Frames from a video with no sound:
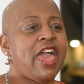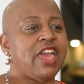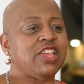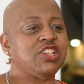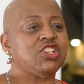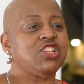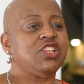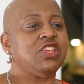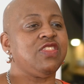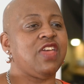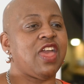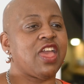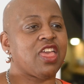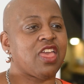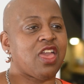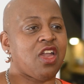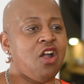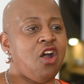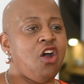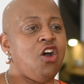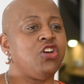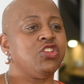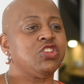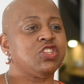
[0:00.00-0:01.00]
actually that
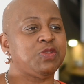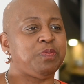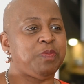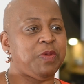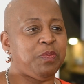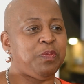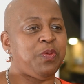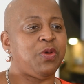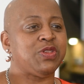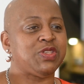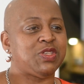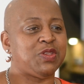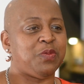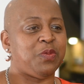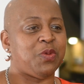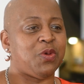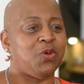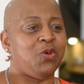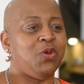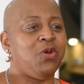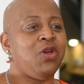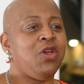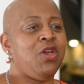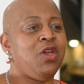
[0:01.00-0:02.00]
can't be
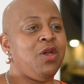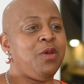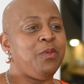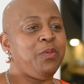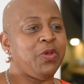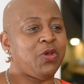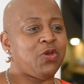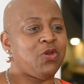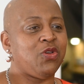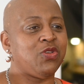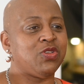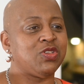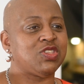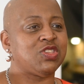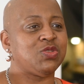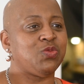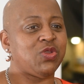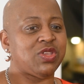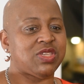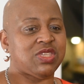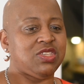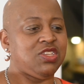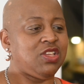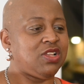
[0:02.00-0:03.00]
possible because
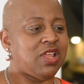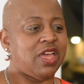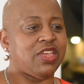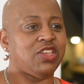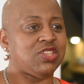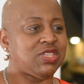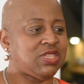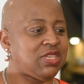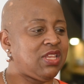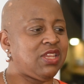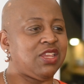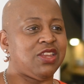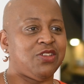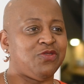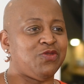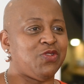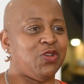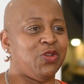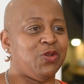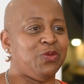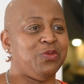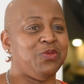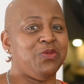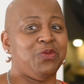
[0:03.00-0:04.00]
you're sitting in a
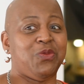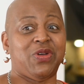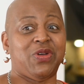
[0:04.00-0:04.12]
room.